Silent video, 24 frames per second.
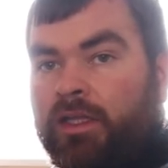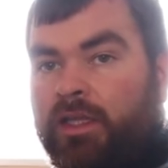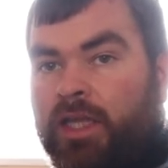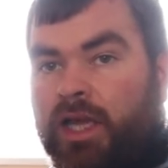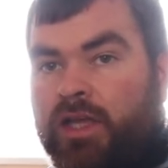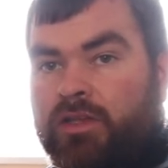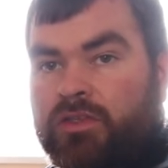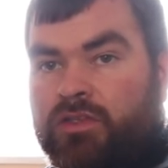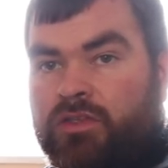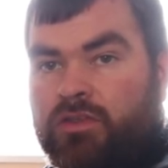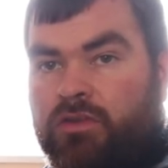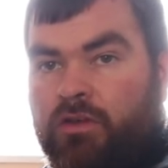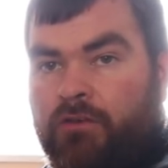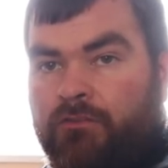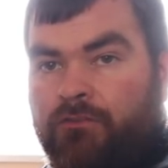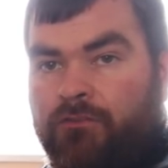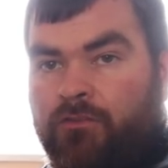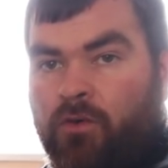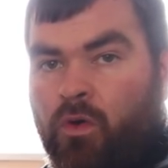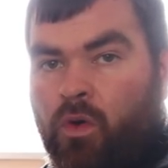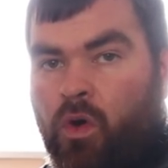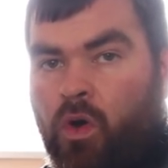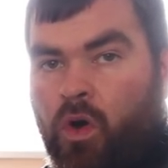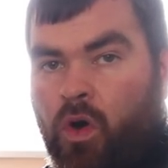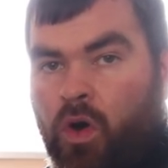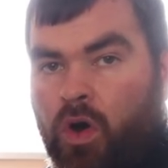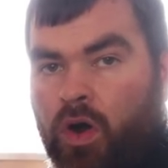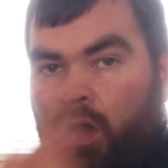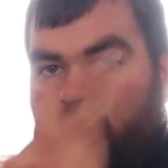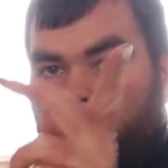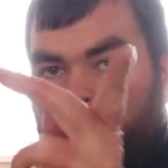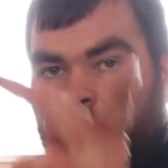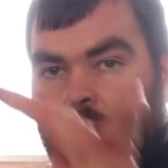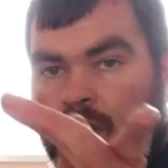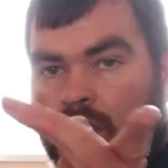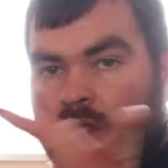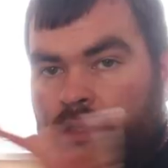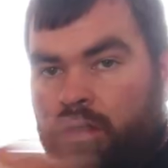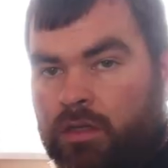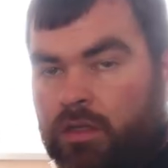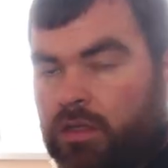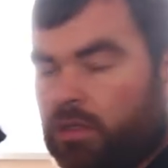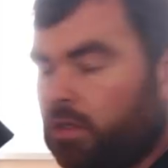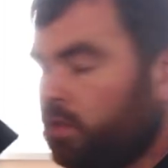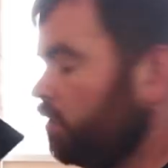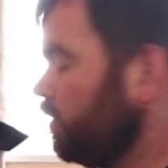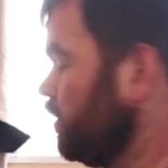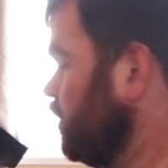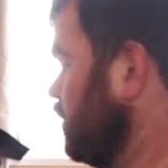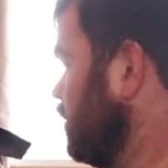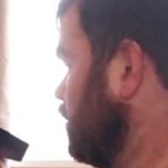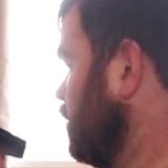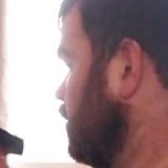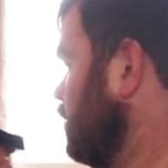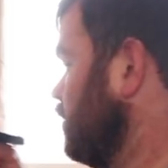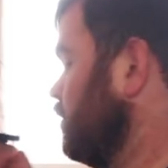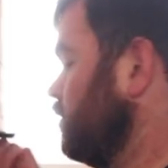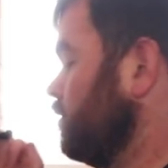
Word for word: that's for the